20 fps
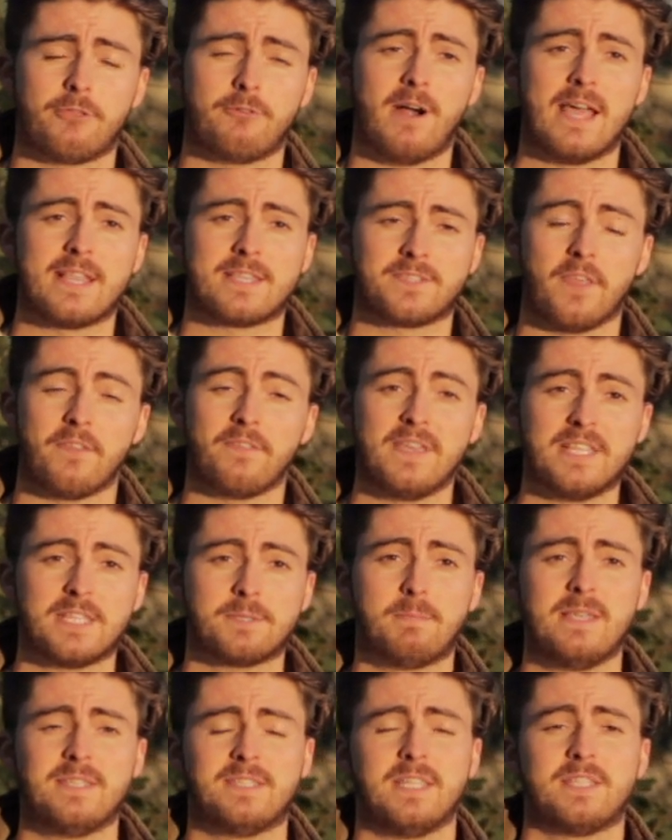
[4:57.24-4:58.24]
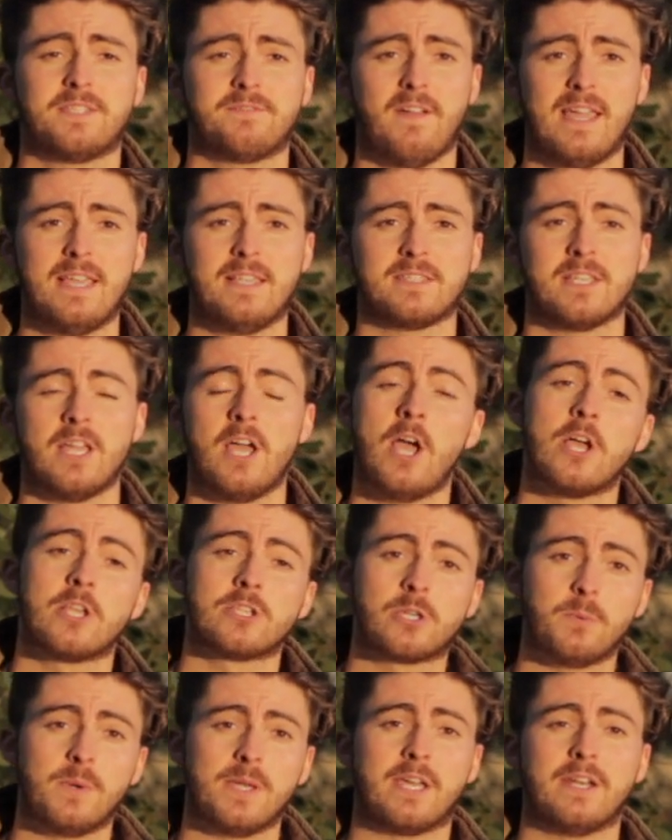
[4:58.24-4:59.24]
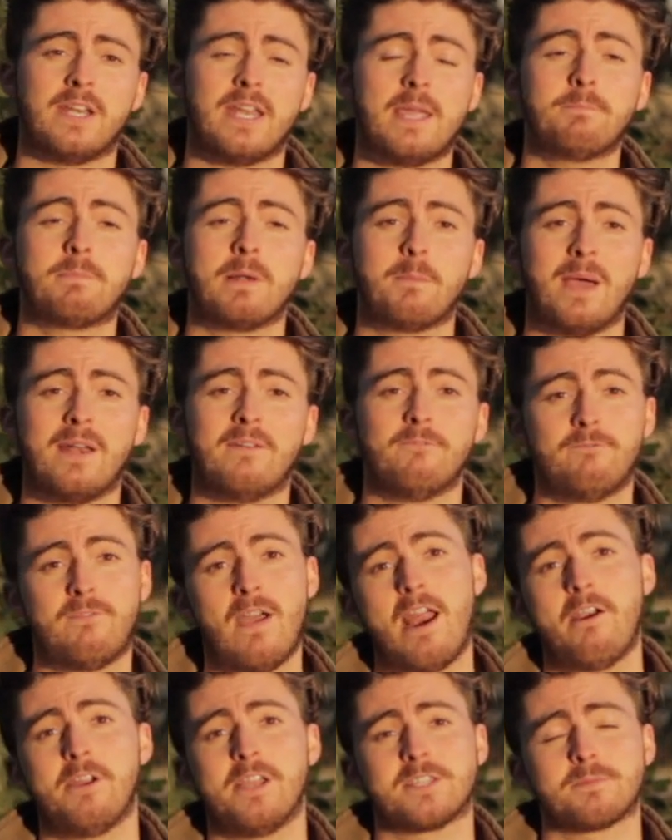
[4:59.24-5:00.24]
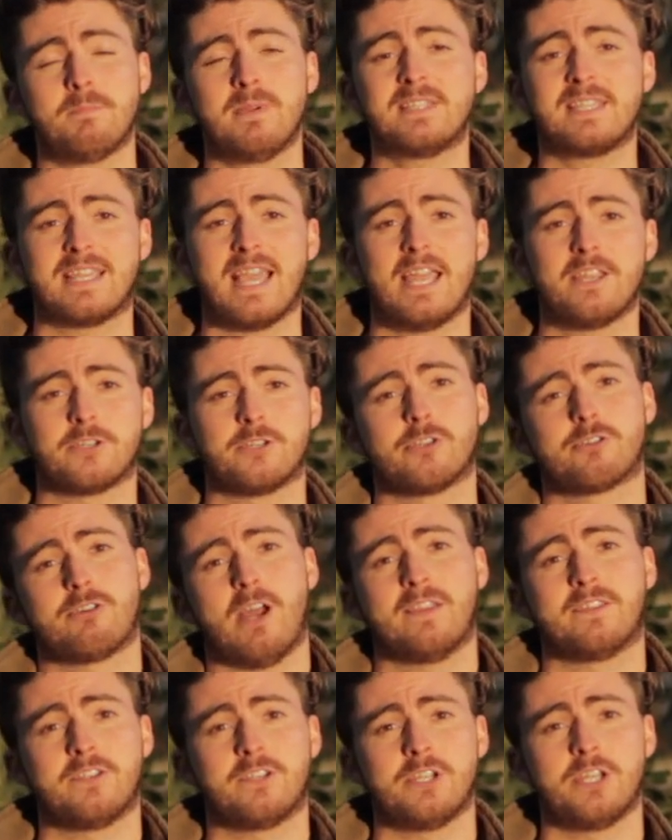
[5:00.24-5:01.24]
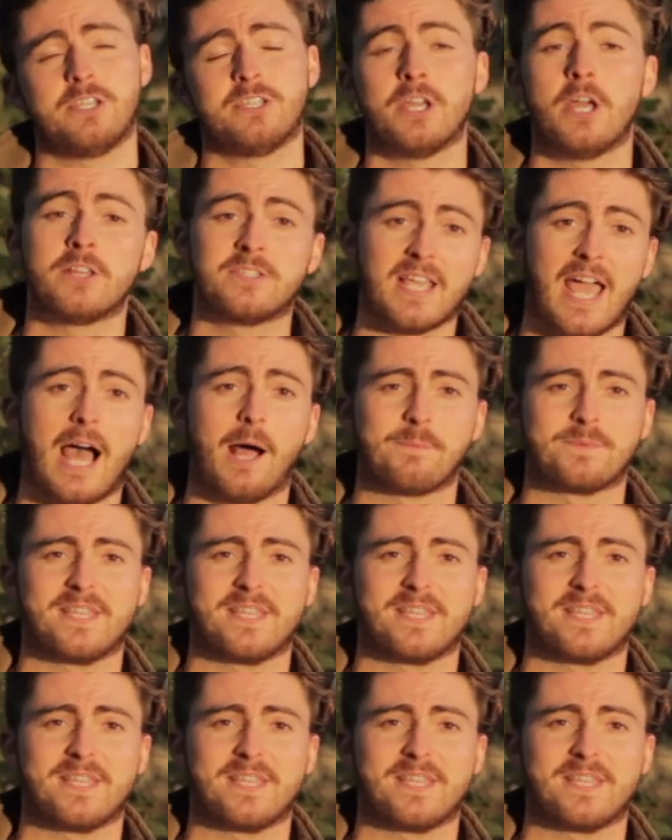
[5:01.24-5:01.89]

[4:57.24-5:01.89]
threats that these species face so we can implement various mitigation strategies to help